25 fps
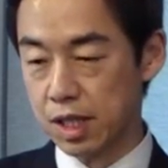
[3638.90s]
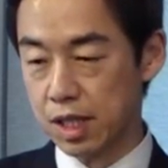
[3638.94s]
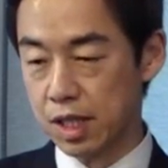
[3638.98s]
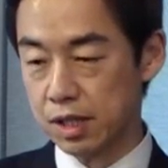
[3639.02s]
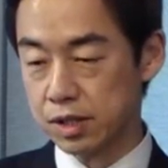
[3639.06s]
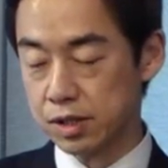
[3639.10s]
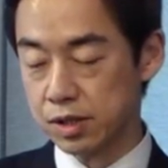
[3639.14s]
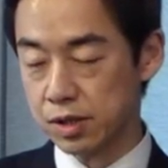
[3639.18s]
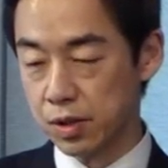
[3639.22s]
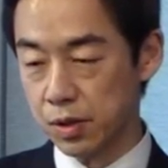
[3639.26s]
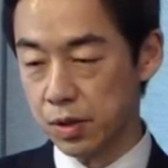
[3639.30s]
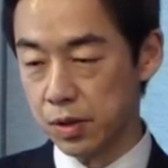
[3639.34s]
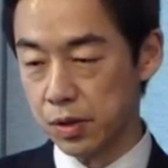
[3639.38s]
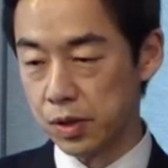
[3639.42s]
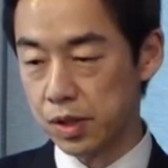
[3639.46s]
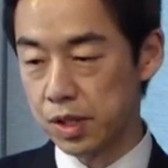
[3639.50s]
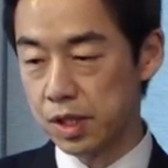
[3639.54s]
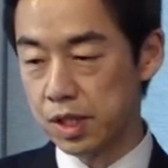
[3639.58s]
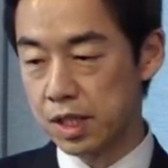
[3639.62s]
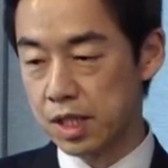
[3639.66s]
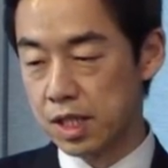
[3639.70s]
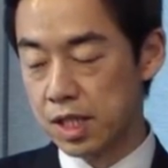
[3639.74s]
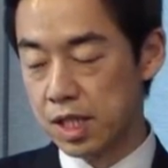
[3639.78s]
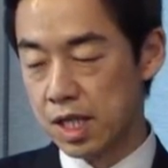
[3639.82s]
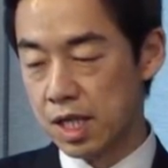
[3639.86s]
Seoul,
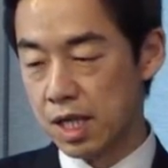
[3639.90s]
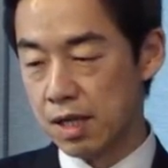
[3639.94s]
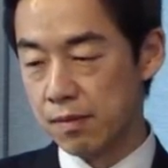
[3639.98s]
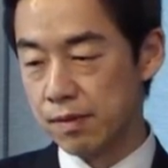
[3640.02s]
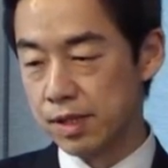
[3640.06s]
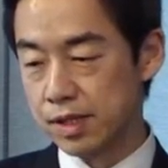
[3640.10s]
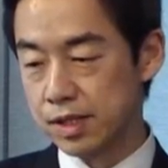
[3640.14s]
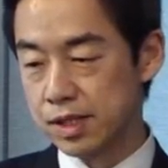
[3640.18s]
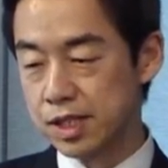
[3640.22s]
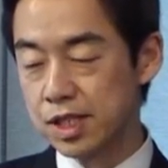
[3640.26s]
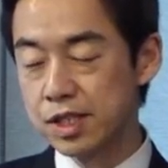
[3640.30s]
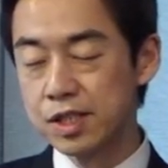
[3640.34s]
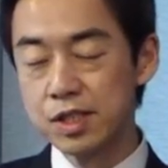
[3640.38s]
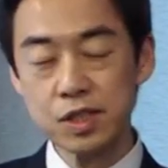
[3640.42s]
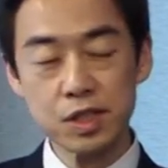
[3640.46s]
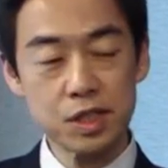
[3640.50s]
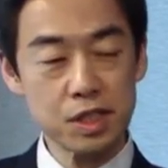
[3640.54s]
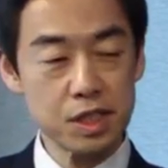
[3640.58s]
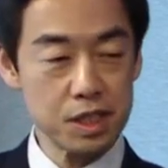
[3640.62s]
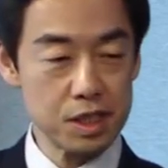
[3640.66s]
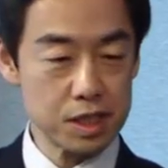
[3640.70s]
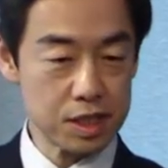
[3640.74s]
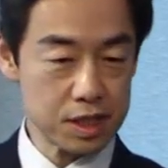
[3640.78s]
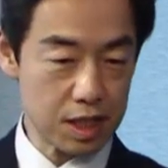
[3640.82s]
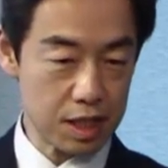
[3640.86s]
have a
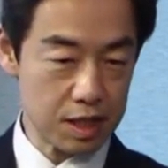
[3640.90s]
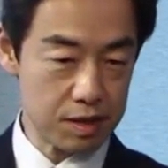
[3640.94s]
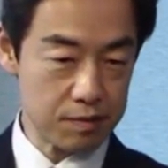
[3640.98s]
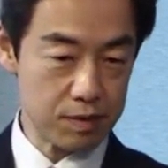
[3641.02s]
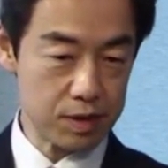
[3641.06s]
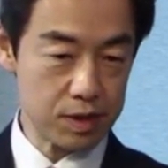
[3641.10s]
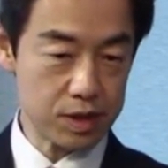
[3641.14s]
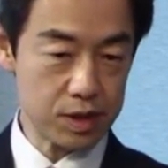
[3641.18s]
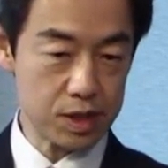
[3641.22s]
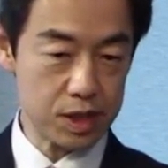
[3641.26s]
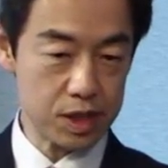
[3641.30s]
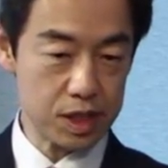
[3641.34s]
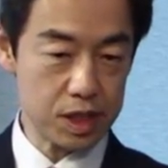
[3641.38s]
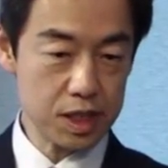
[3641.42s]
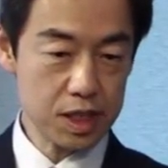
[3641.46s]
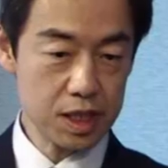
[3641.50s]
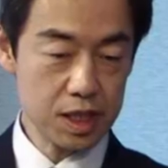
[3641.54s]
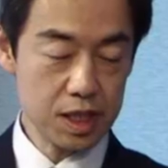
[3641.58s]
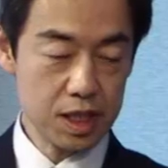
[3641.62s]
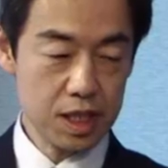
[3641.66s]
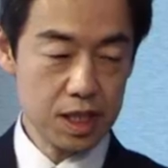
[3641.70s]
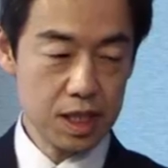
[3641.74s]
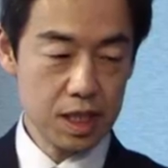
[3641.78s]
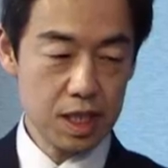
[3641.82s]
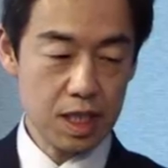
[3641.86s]
60th anniversary
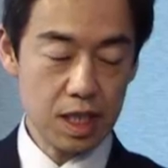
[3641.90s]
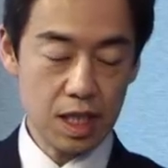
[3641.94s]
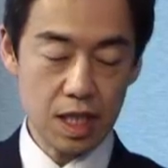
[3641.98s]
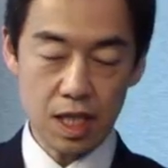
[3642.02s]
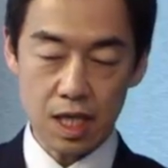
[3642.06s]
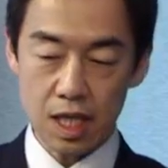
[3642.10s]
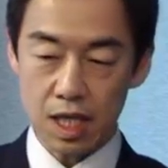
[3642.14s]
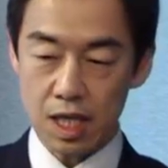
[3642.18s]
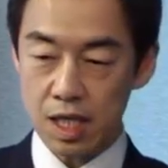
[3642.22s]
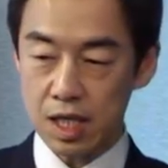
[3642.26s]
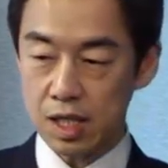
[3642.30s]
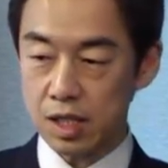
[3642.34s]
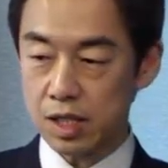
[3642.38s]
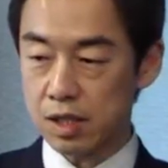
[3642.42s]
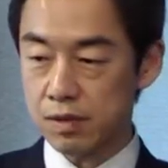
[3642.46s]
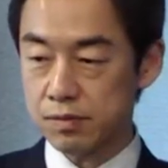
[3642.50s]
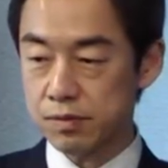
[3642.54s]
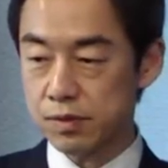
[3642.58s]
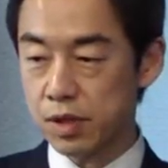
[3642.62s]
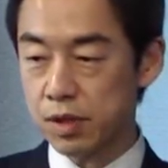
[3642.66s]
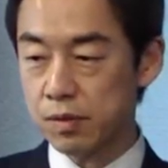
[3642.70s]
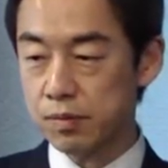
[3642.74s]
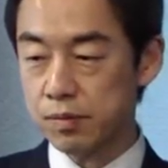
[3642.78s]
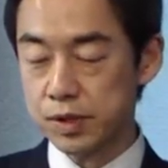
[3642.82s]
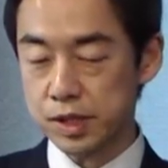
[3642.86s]
mm -hmm. uh, of
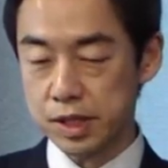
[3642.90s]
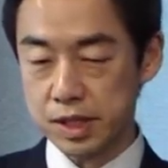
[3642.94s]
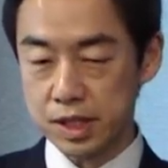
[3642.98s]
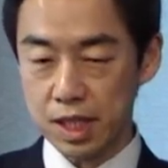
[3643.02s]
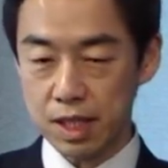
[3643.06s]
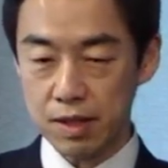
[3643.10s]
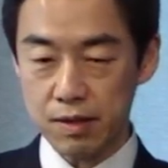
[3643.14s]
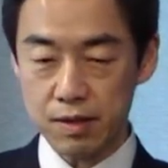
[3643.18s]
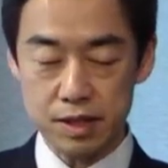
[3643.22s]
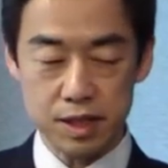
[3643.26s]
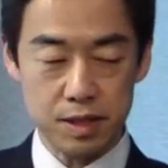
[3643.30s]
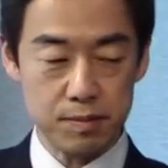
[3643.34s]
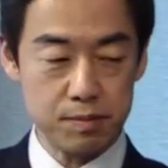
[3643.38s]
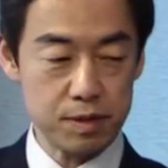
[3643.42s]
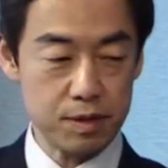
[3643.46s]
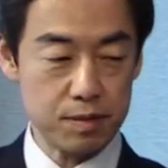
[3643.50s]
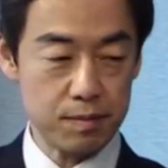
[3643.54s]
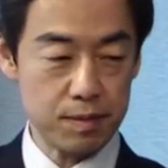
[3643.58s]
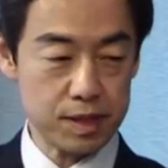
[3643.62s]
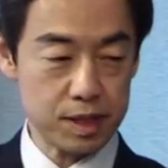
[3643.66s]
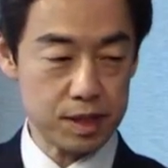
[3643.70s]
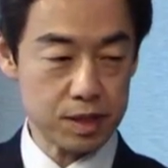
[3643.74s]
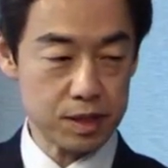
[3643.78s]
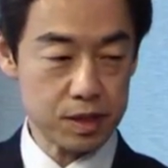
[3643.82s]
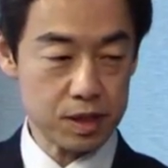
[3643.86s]
opening our
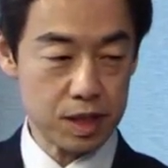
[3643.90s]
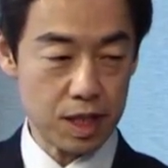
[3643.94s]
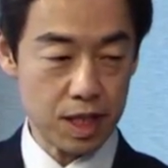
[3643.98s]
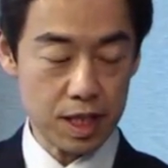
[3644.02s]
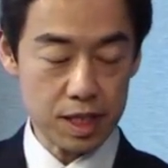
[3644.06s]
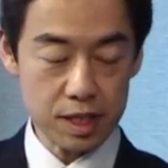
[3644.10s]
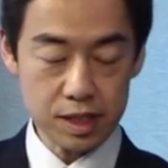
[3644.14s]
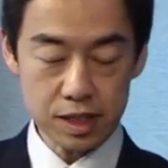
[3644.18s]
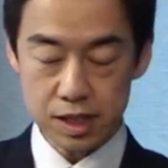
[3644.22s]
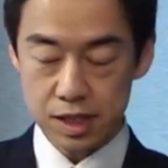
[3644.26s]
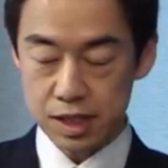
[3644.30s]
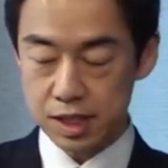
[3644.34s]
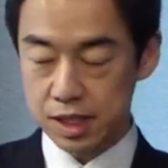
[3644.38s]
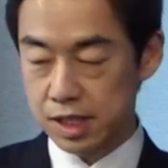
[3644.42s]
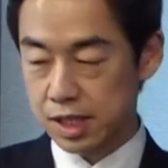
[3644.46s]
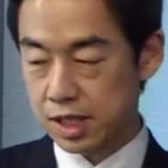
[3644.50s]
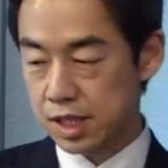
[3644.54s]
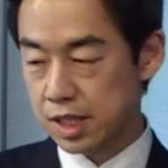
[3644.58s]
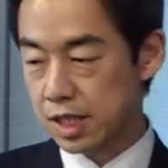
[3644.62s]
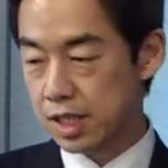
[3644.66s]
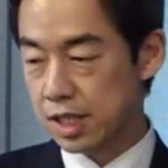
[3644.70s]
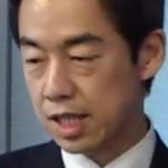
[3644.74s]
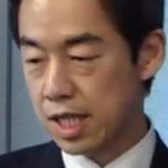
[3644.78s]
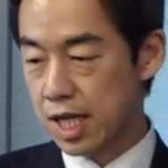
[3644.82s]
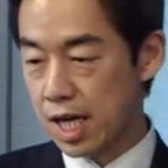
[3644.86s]
diplomatic ties.
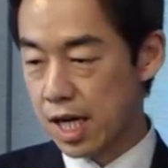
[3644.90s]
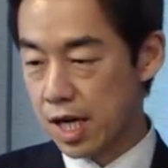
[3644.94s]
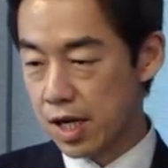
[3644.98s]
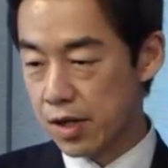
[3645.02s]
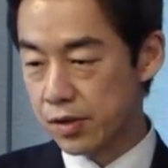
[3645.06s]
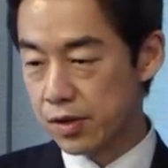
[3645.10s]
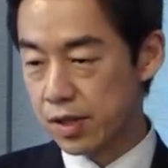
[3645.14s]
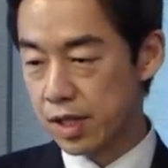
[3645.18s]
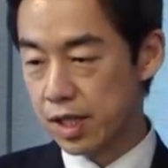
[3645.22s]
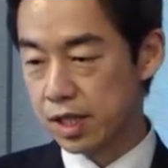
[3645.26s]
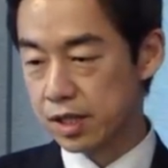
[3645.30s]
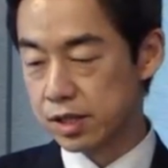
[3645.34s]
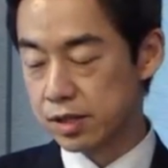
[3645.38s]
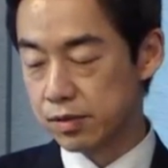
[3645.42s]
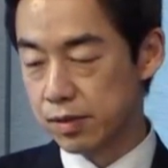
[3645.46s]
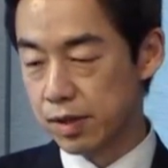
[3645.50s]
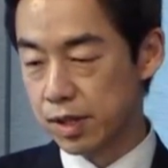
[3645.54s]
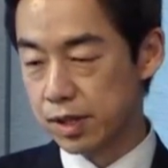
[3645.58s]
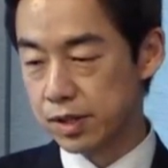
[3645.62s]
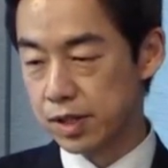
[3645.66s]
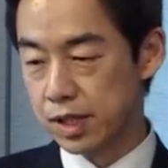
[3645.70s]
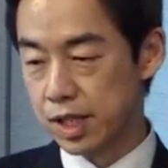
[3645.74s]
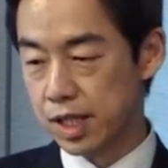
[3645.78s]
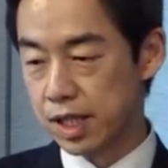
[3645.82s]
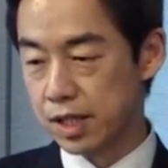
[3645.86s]
Now, as far
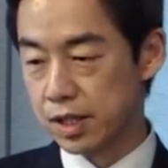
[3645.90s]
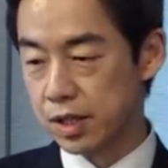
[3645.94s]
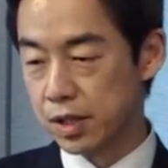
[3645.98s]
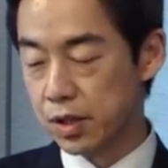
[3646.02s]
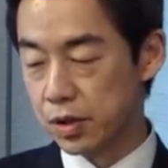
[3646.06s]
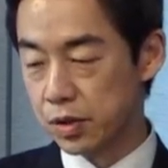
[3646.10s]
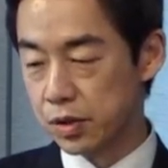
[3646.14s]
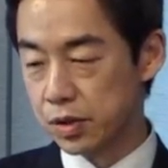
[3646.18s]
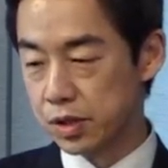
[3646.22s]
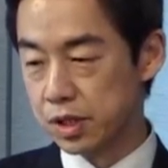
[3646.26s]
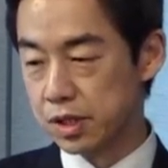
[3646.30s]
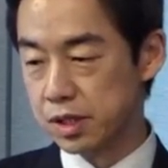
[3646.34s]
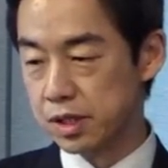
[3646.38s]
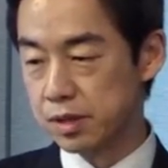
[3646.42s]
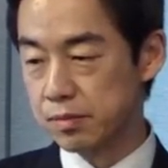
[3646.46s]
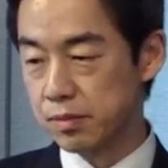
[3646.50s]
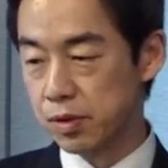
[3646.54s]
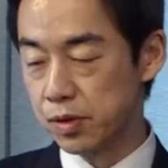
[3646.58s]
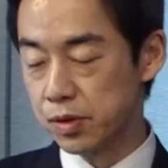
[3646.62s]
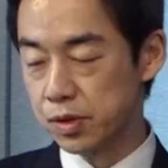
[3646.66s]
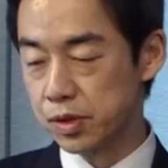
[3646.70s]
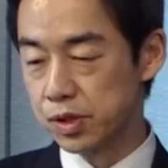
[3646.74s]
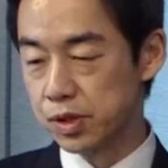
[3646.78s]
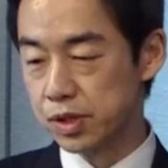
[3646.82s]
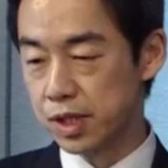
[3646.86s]
as I know, the
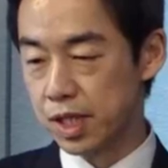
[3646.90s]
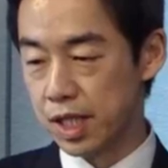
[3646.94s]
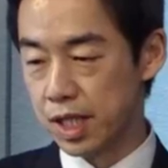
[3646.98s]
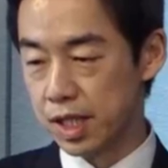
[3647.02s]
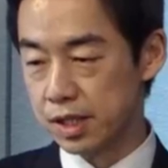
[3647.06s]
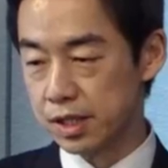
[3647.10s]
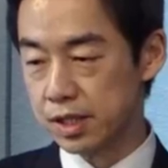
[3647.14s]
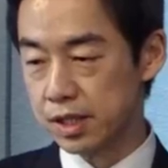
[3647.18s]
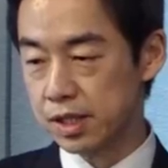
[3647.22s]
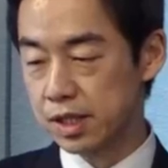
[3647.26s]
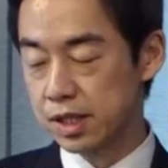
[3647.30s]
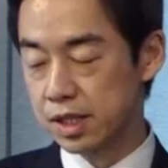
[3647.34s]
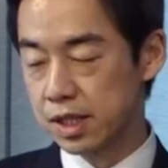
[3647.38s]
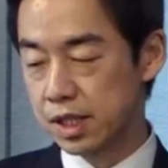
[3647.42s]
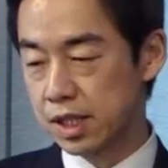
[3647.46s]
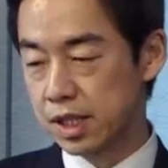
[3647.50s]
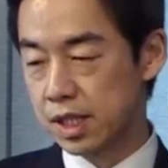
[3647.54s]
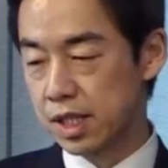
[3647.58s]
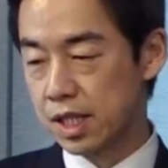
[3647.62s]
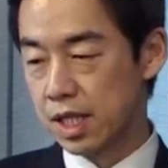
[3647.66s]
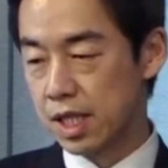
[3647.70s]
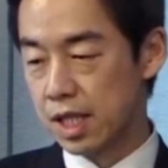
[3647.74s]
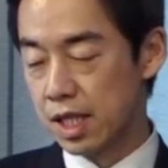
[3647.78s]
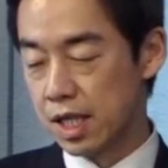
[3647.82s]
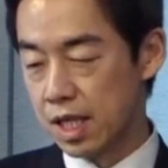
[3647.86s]
both sides
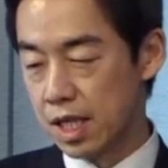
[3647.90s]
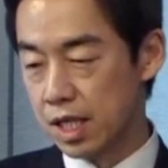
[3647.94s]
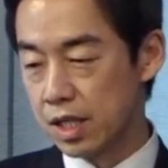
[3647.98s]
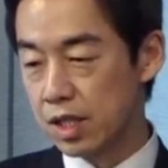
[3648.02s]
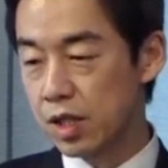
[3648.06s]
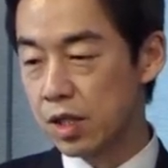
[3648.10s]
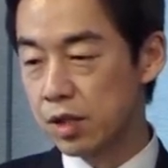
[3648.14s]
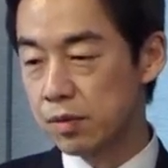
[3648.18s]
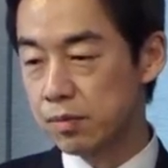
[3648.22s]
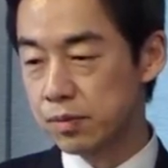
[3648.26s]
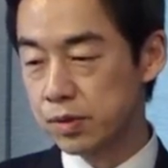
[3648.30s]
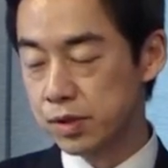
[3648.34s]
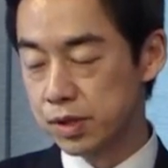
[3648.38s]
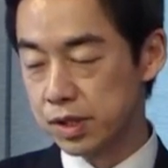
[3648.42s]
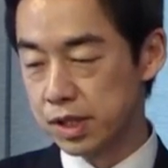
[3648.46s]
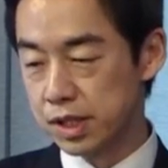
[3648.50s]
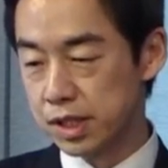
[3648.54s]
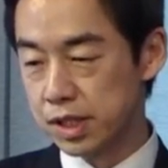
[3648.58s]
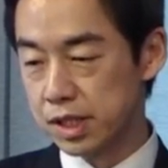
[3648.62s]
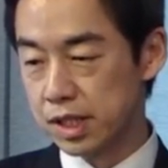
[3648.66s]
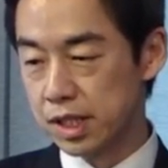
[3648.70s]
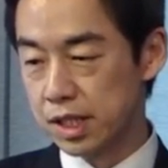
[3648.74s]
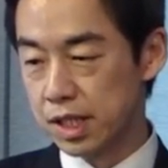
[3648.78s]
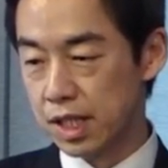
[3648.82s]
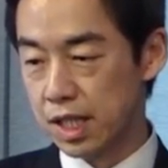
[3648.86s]
uh,
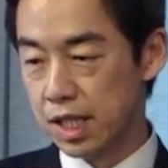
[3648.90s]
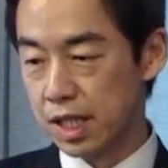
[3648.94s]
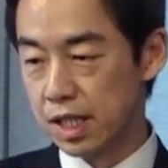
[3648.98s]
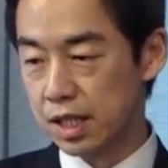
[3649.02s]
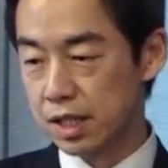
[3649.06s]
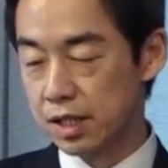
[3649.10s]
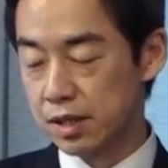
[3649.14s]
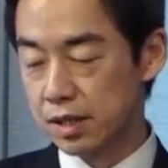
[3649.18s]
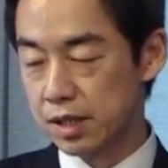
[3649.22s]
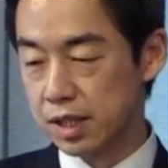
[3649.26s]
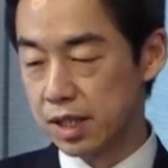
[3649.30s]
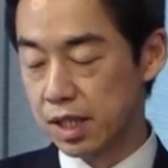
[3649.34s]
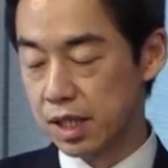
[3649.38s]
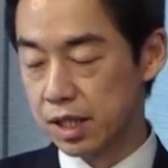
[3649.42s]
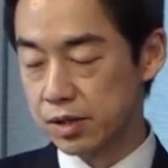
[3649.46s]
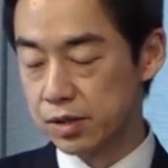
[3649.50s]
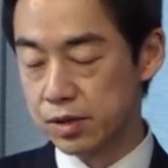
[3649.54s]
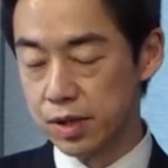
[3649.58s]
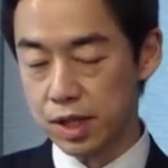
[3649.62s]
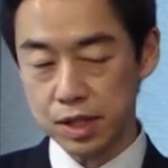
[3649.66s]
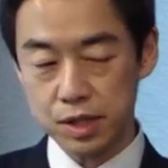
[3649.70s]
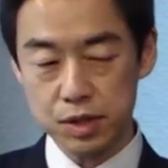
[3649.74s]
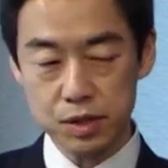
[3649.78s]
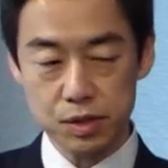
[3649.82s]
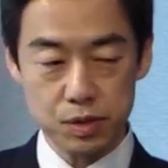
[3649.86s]
hopefully and uh,
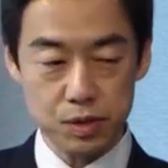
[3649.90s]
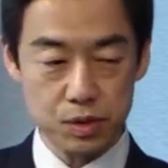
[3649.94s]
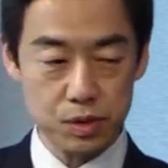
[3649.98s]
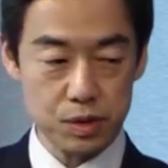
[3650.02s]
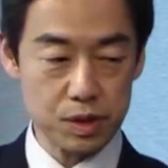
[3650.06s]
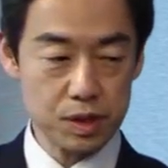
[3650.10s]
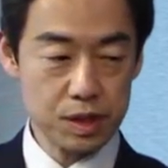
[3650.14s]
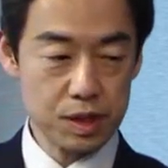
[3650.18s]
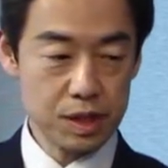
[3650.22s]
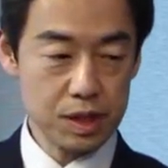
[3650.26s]
try to